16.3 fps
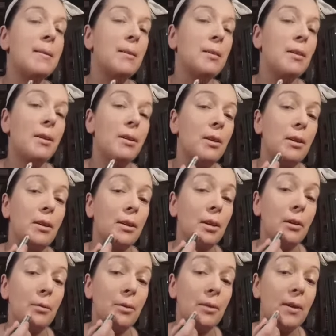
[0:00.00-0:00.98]
It's not going to
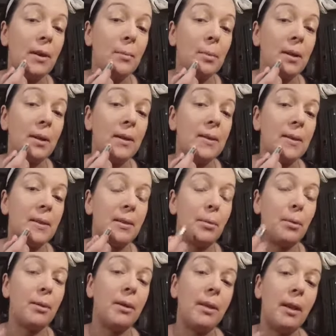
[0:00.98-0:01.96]
cover it because it's
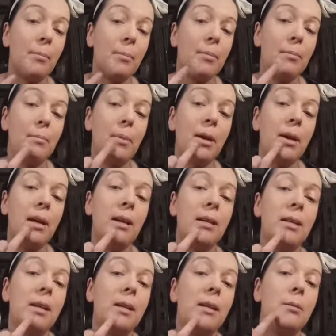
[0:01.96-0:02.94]
one of them
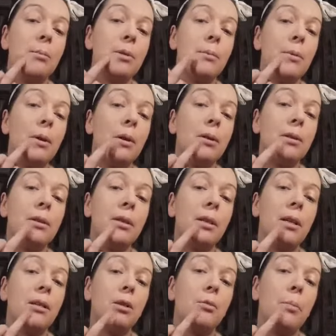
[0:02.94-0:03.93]
P-type spots,
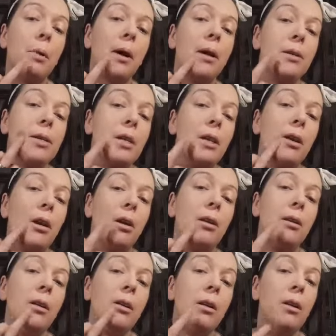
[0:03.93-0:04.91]
and I just pat it
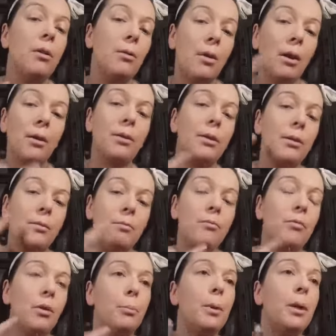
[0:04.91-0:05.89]
on rather
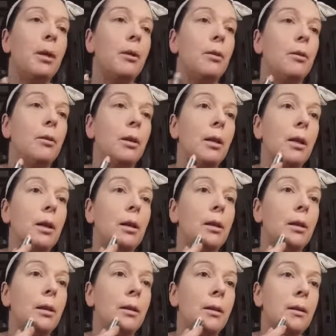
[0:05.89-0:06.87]
than rubbing it all
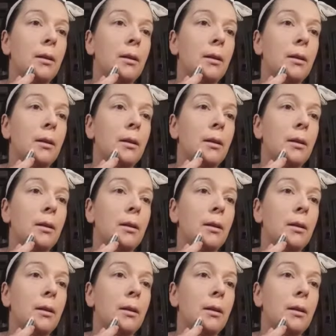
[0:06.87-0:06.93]
in.